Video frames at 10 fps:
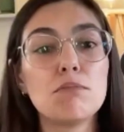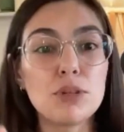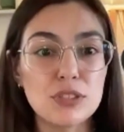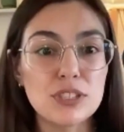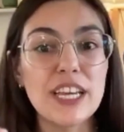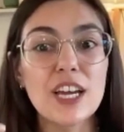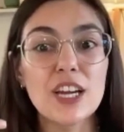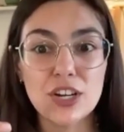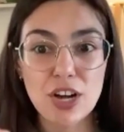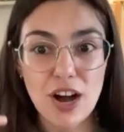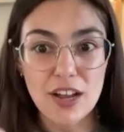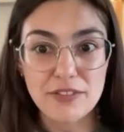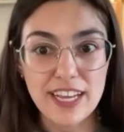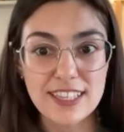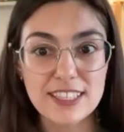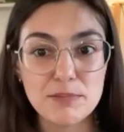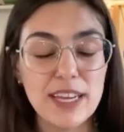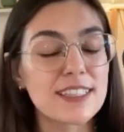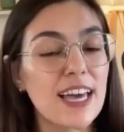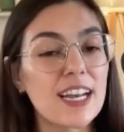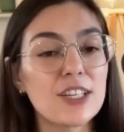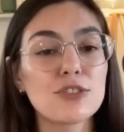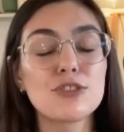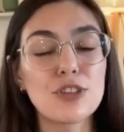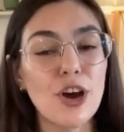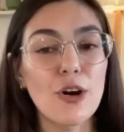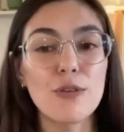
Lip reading: boosting your confidence because that is so,